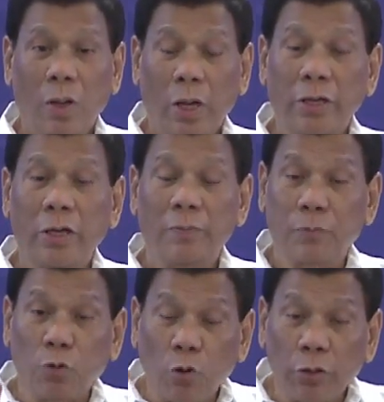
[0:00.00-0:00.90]
I am
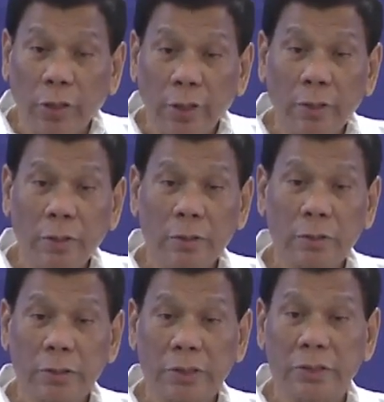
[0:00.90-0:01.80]
talking,
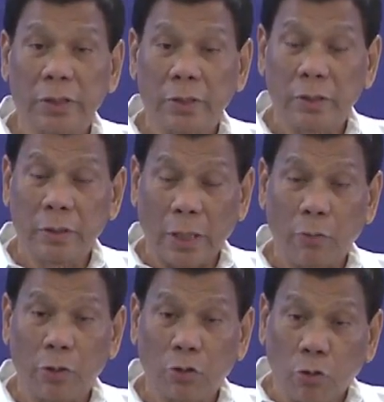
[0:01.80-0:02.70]
I said, I
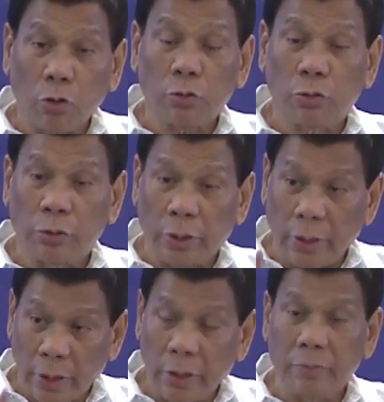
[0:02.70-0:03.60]
will talk to the
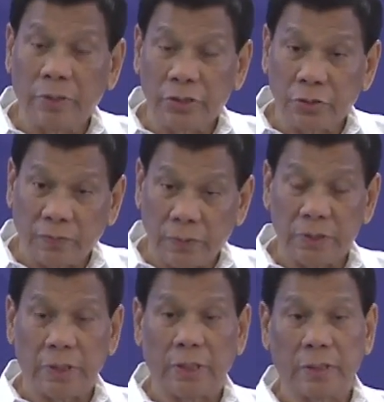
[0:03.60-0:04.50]
enemies of the
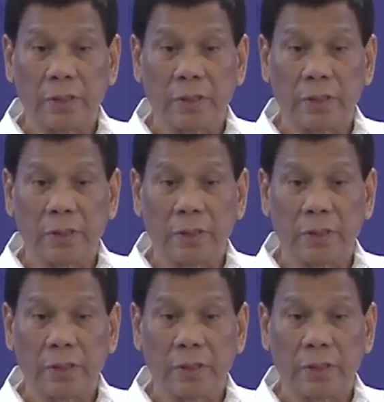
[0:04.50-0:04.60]
state.